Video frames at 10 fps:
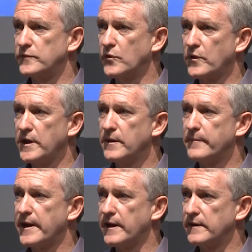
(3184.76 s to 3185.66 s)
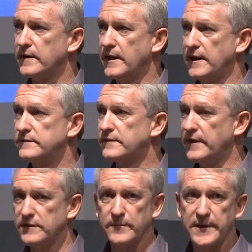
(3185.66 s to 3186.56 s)
talking about is
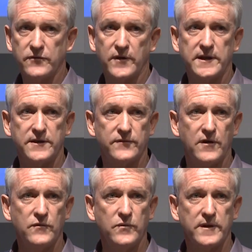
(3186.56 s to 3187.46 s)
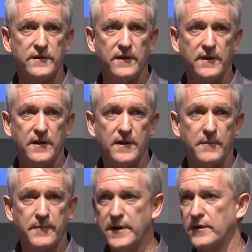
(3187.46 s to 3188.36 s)
things I've been directly involved with,
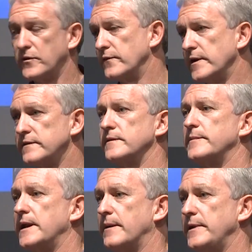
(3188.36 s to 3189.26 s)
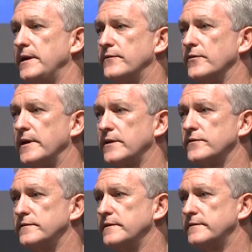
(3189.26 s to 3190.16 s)
but I could have easily been up here for an
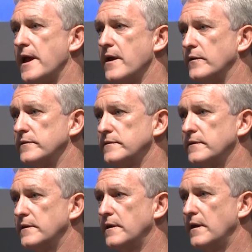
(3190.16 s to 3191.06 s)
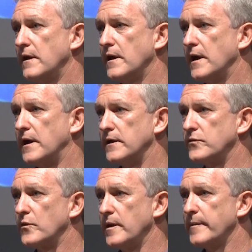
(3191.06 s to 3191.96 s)
extra 6 hours
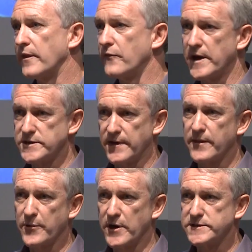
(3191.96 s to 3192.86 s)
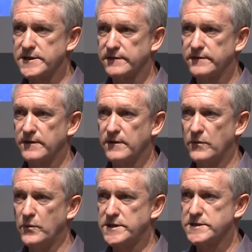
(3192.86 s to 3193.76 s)
talking about the range of other projects
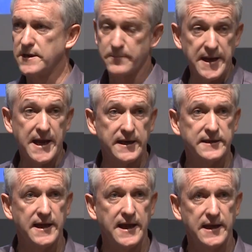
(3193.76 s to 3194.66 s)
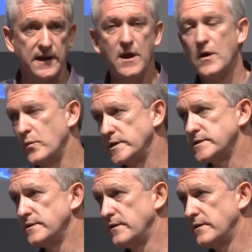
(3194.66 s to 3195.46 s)
which are being undertaken, which